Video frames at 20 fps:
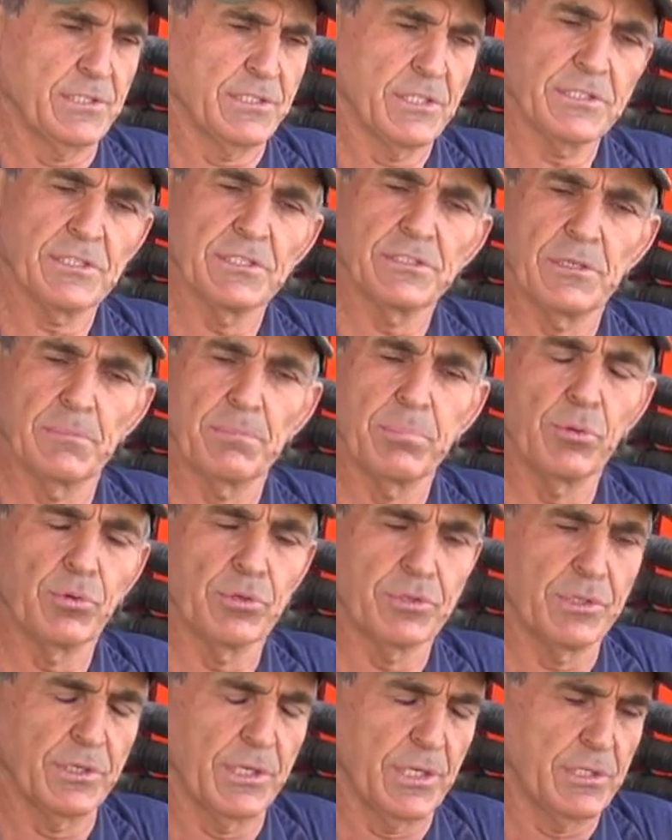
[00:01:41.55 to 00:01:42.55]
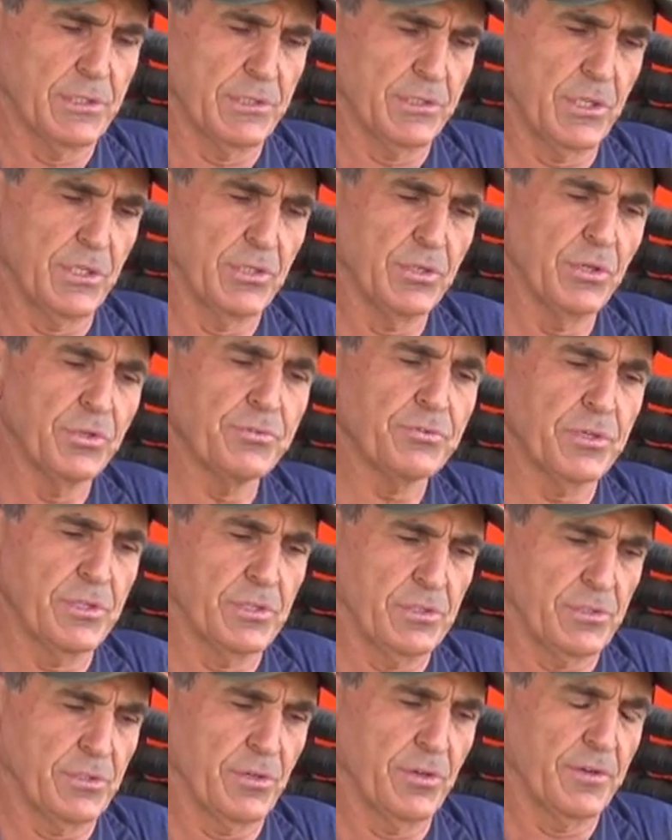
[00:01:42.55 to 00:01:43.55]
is just as important as the
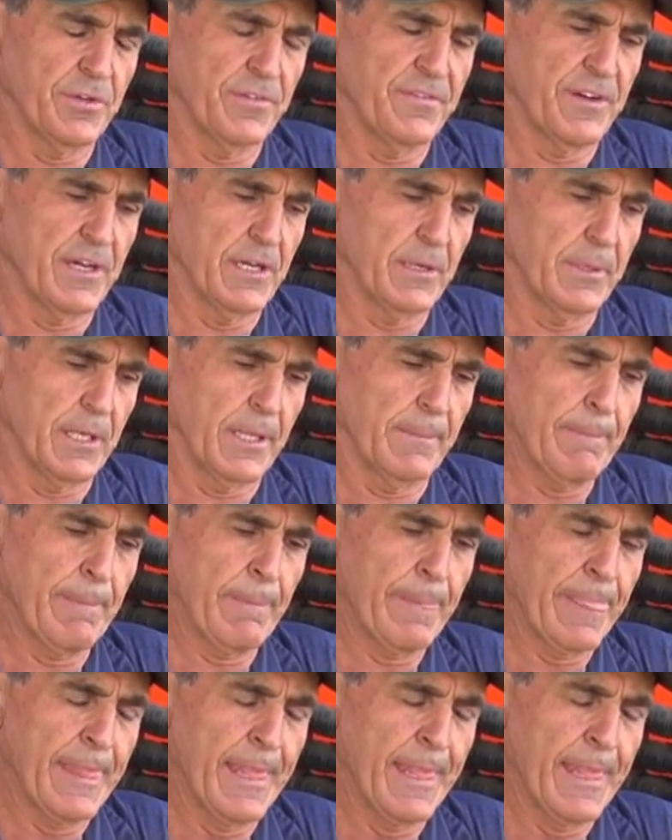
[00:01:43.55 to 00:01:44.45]
nutrient side of farming.